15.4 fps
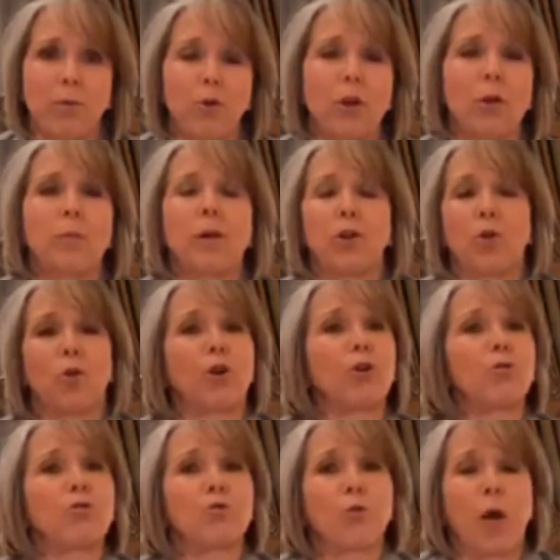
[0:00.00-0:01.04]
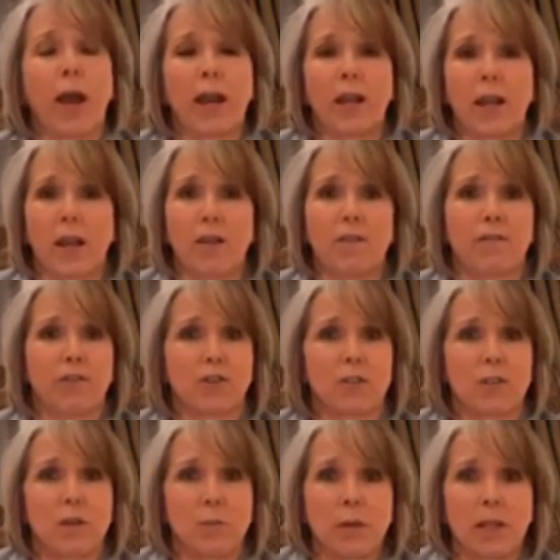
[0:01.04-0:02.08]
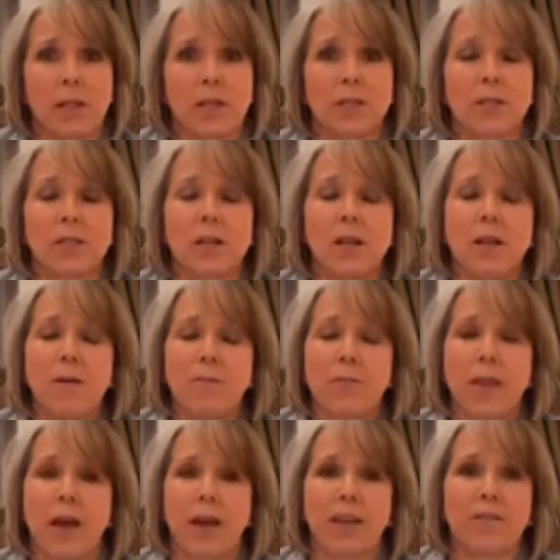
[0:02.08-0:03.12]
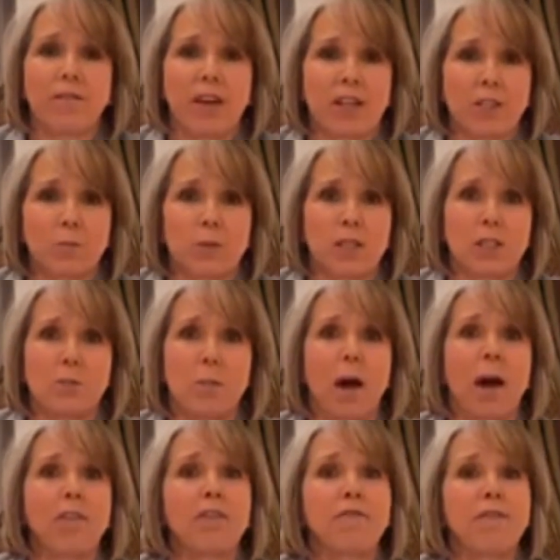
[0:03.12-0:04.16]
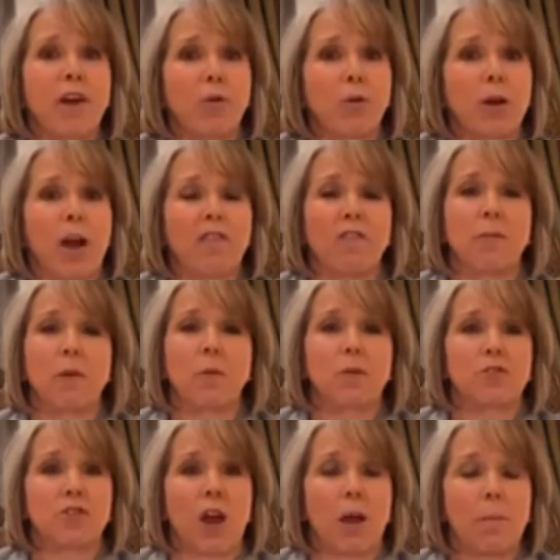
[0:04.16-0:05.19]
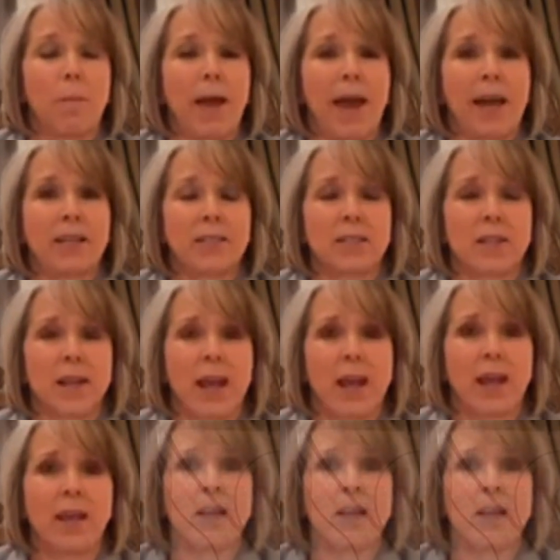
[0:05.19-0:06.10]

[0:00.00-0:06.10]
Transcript: Last week, Governor Michelle Lujan Grisham announced a stay-at-home order and directed non-essential businesses to